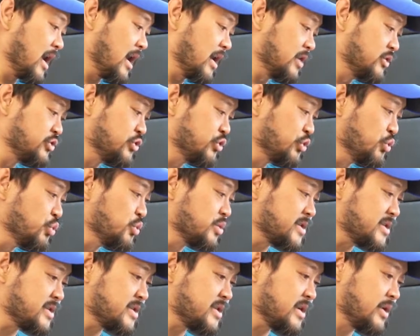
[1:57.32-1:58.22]

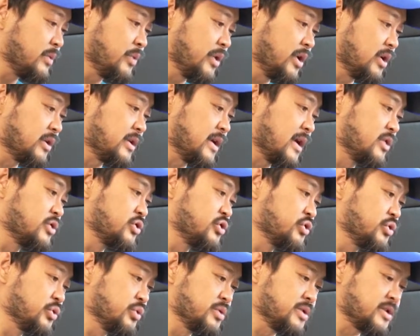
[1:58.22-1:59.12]
Asus. We got the
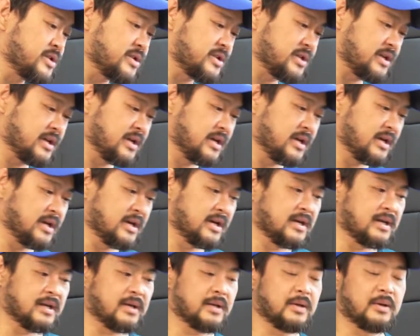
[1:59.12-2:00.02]
Asus
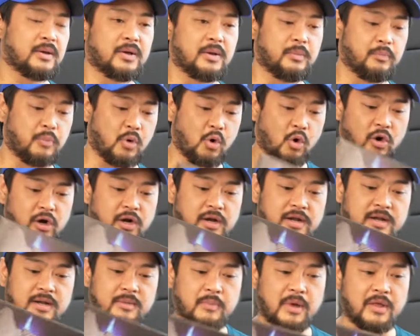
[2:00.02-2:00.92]
board,
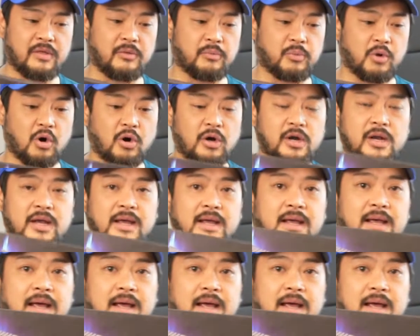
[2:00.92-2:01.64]
motherboard,